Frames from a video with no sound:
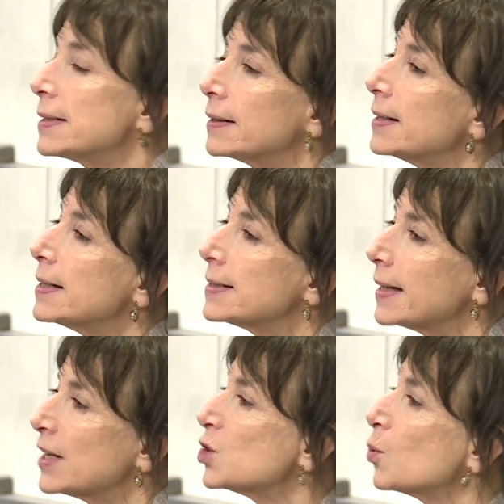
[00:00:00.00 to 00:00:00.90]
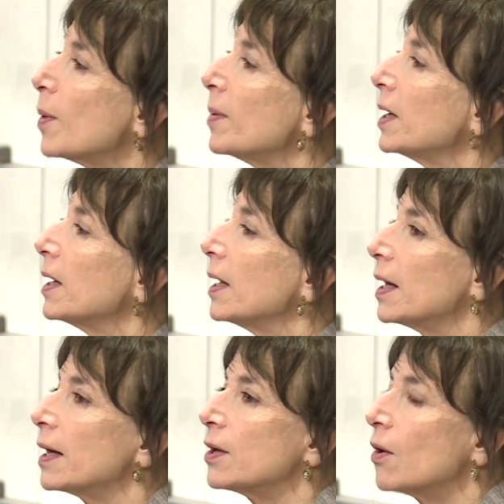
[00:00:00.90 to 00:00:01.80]
still is against women,
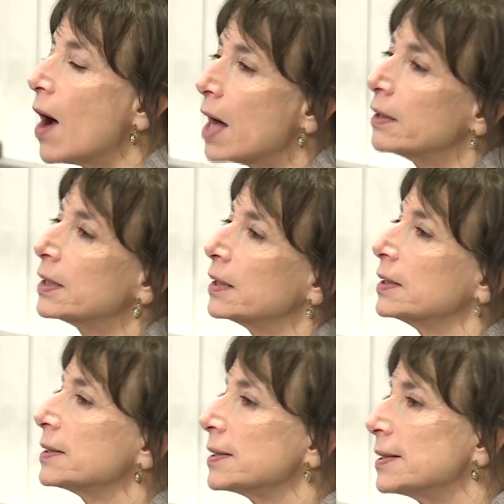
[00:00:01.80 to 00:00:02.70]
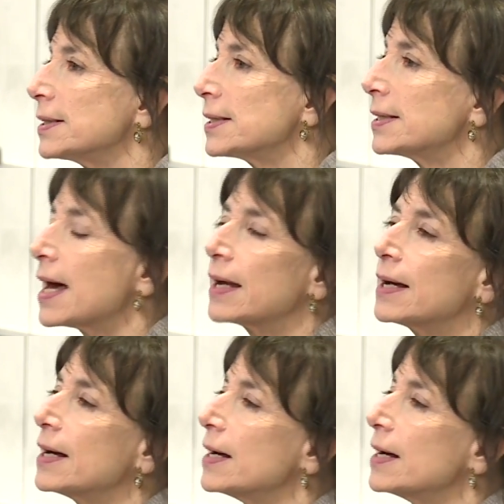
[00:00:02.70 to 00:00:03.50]
you know, honor killings and this and that,